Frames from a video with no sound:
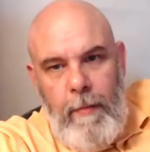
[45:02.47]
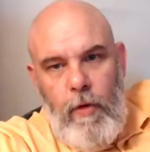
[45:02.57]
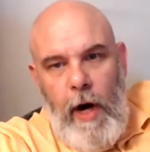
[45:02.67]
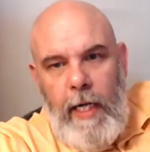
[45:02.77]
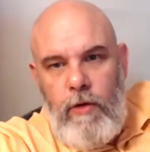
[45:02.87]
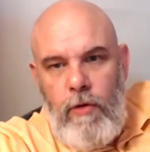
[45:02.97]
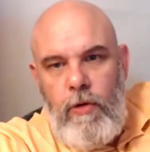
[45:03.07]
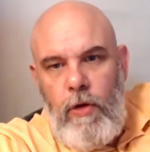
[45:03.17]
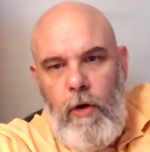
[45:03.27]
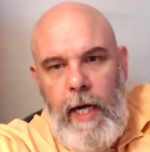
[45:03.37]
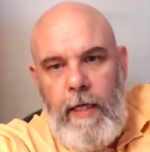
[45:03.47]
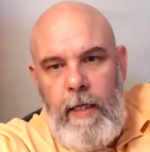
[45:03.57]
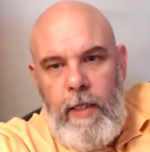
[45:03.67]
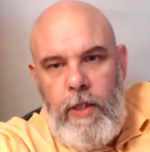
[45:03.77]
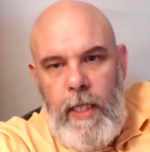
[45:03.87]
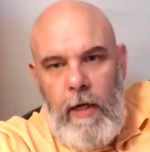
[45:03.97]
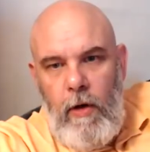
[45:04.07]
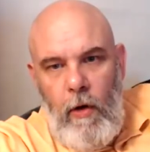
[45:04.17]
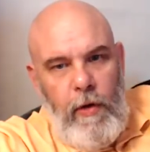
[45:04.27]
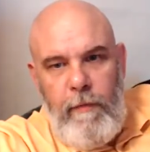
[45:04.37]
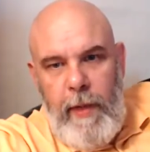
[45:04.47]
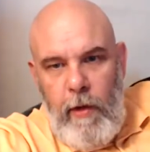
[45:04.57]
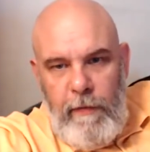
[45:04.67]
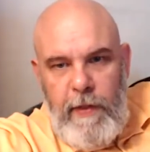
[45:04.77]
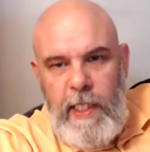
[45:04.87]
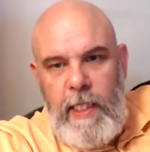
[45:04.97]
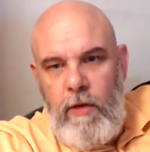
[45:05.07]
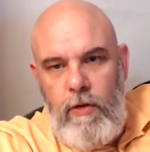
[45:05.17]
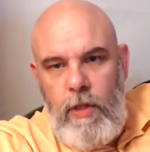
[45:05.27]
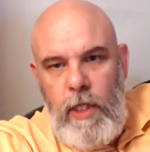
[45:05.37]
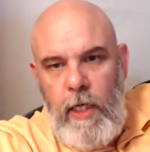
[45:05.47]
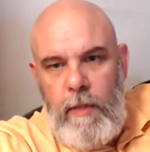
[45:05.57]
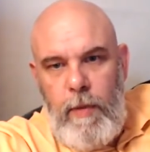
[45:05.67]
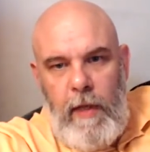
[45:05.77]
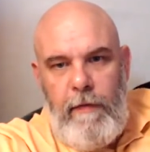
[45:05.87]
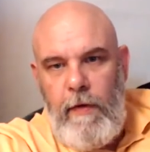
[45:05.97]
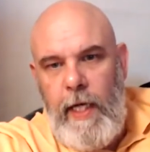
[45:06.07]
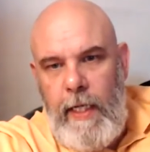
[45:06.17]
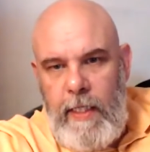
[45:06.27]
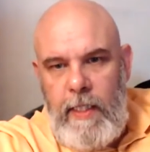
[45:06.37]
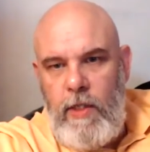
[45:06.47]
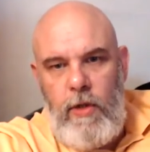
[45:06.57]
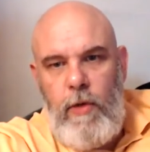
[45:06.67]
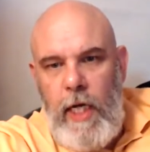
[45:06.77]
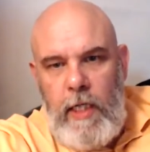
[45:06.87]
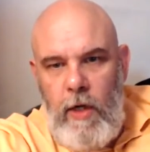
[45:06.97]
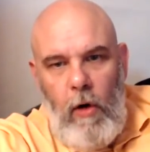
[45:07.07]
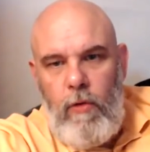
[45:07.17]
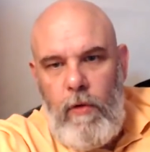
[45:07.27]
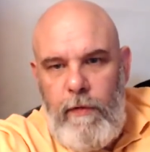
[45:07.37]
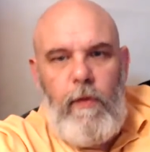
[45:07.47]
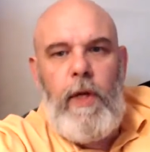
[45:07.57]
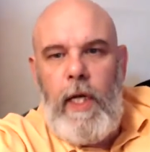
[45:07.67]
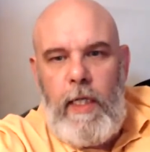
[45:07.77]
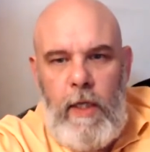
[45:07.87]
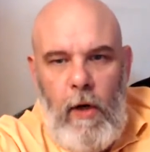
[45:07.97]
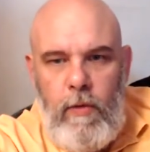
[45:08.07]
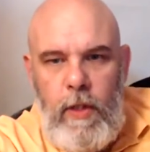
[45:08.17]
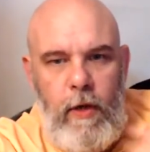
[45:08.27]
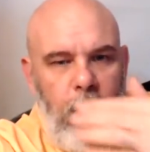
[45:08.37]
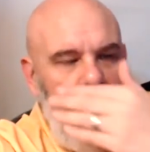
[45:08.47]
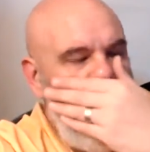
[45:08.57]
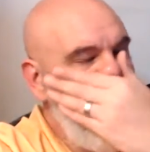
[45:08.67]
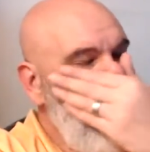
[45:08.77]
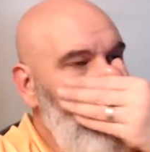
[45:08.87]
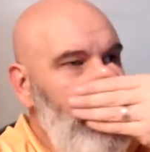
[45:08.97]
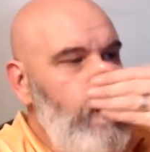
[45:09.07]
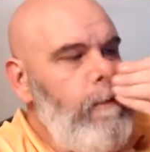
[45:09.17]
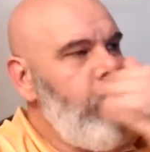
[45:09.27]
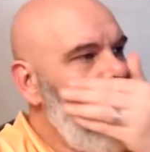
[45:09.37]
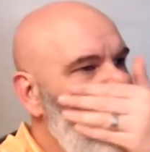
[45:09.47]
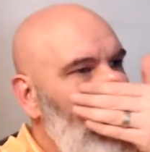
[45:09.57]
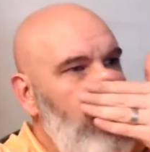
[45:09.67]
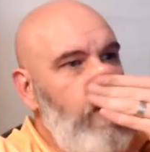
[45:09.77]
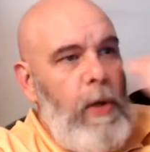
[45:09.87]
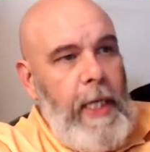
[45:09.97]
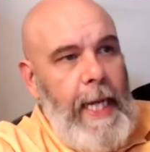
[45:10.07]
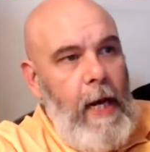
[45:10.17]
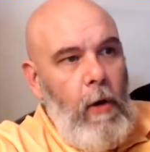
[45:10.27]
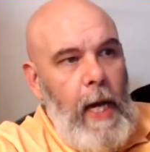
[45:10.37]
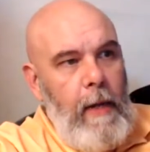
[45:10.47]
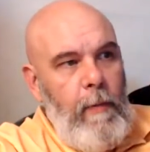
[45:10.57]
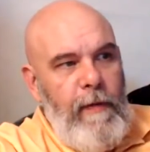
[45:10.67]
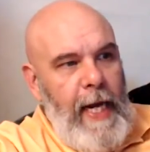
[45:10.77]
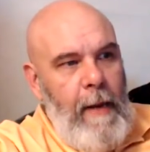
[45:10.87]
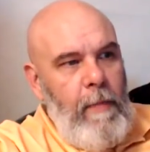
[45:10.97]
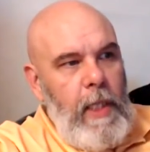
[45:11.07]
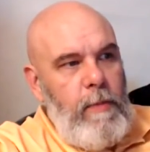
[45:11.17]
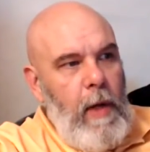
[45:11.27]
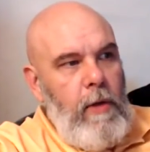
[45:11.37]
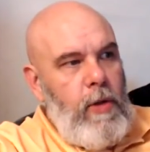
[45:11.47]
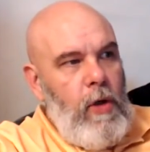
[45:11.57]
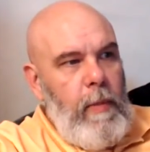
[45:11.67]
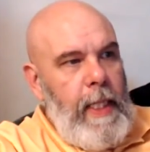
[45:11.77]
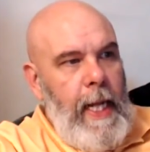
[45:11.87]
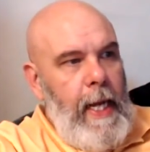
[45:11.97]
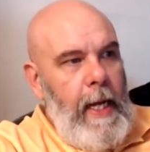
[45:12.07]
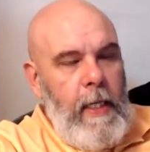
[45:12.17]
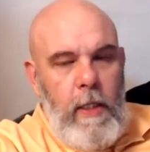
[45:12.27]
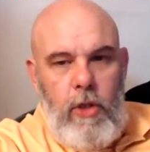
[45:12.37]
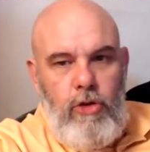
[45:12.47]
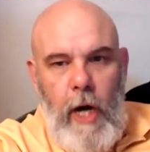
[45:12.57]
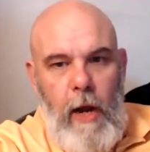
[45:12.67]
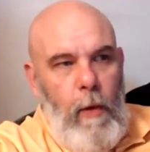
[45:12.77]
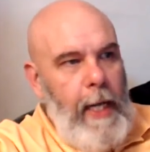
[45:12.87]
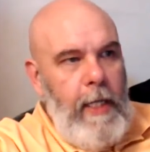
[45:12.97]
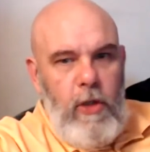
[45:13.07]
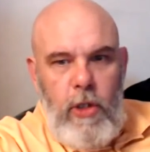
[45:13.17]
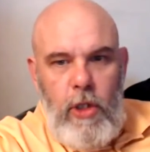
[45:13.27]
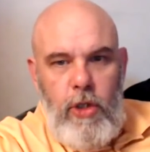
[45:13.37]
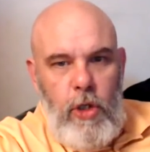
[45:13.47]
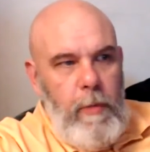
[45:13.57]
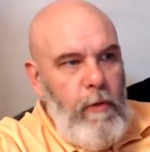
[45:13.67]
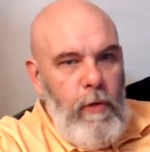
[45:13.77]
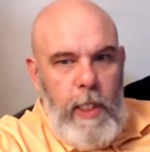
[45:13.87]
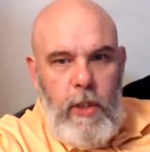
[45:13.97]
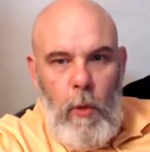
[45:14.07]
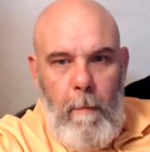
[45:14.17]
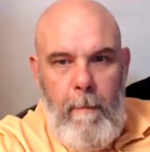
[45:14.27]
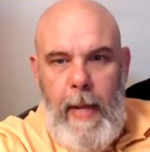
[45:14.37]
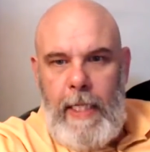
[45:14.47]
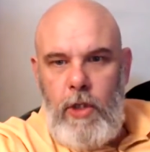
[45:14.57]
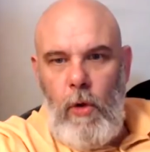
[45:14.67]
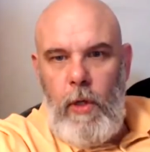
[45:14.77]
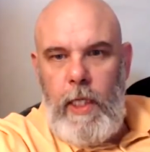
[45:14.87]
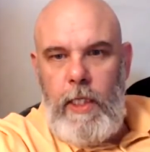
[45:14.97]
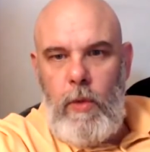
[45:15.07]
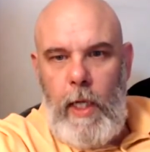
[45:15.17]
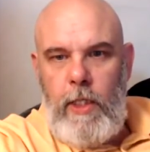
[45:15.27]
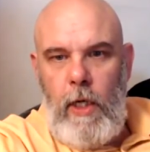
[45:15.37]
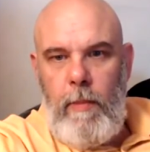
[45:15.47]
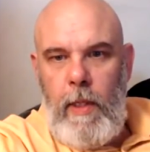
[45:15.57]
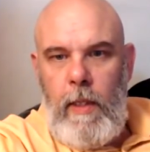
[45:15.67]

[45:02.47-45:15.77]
cranes are 100 grand each and they look like they've been up for 600 years, but they're fucking 2 years old or 4 years old. You know what I mean? So like you get like we've had ambulance blokes come in there and straight away they just assume you're running some mad Chinese sweatshop